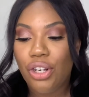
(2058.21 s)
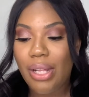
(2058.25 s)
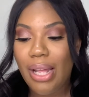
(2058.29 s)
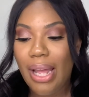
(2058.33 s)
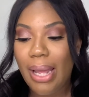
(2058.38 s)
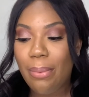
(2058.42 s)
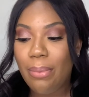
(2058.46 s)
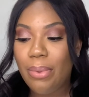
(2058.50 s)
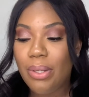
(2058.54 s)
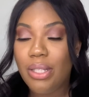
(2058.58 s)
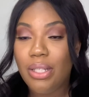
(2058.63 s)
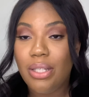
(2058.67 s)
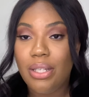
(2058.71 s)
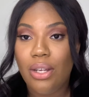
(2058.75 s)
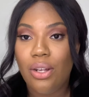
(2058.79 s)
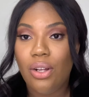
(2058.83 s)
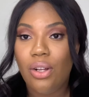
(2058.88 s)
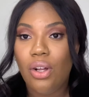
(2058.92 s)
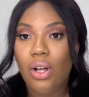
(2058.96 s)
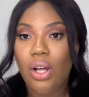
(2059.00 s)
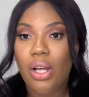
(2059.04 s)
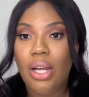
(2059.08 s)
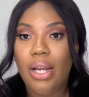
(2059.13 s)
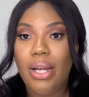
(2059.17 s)
that it was
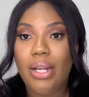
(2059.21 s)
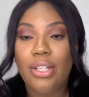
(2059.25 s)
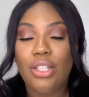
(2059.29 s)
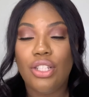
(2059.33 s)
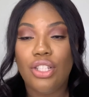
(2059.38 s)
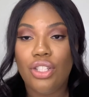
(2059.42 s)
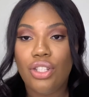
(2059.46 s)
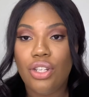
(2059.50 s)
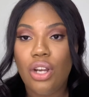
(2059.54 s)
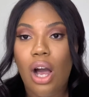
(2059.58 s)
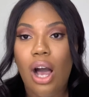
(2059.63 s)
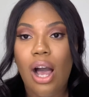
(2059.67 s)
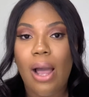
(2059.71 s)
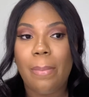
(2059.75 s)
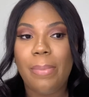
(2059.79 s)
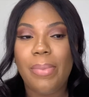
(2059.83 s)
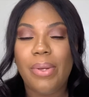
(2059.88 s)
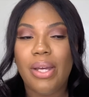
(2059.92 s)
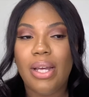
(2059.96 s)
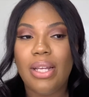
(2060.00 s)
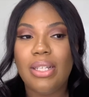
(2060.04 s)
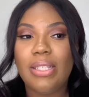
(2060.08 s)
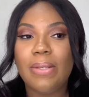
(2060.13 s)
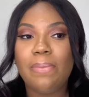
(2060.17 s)
still in stock
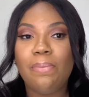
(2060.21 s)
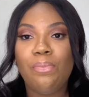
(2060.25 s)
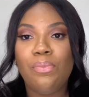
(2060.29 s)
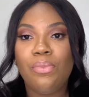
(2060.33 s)
because